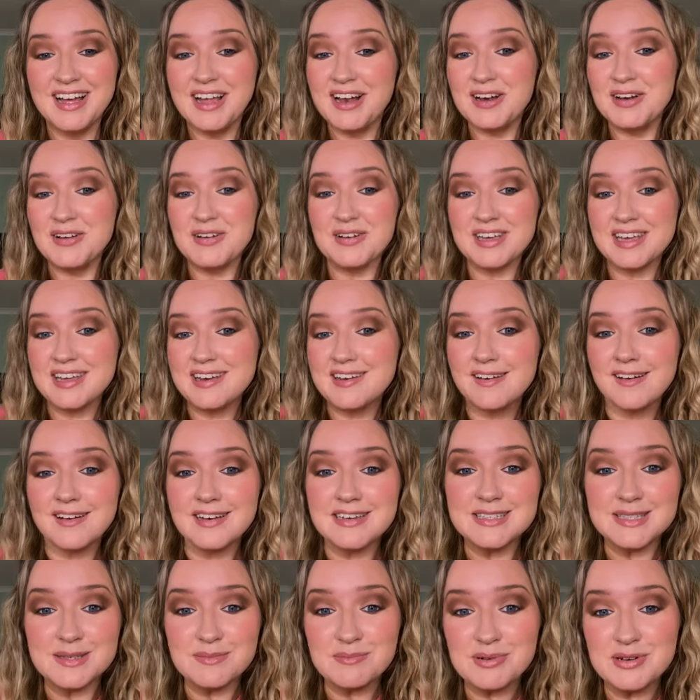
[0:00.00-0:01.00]
looking
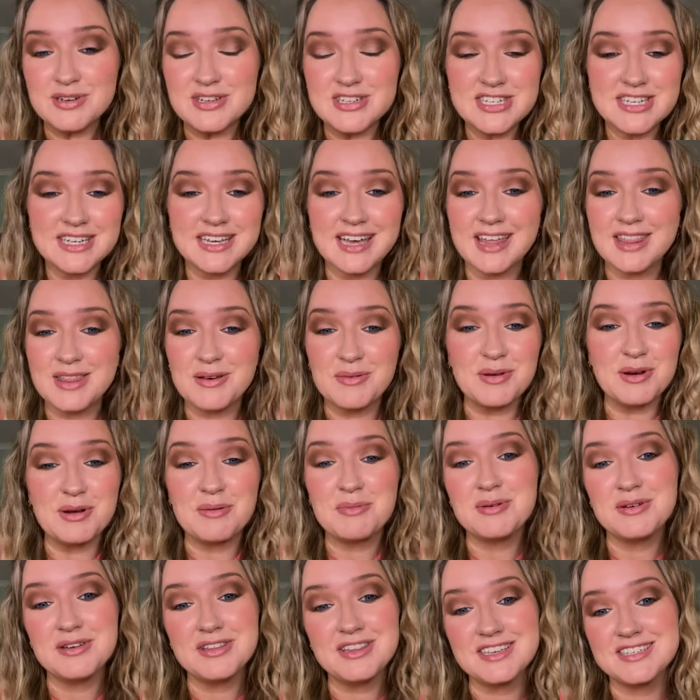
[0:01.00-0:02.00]
nice and put together when I
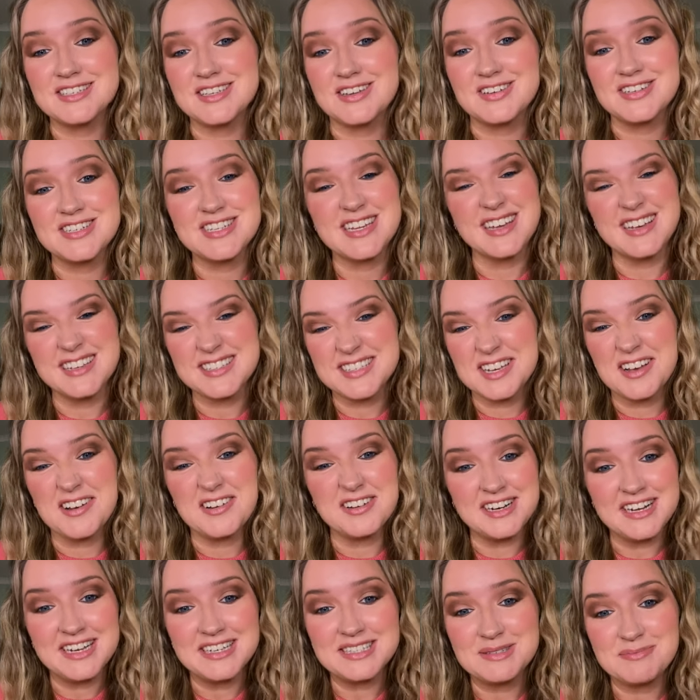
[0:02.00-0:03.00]
put this on TikTok,
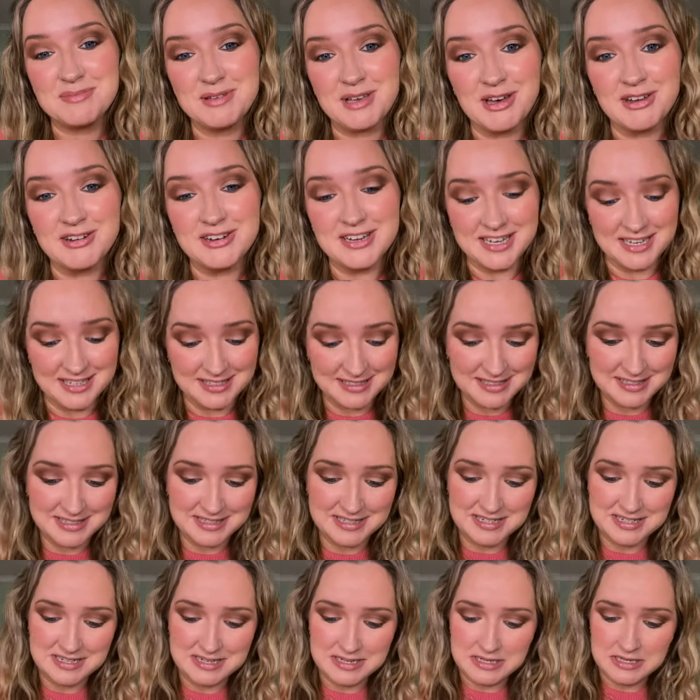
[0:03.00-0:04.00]
let's be honest.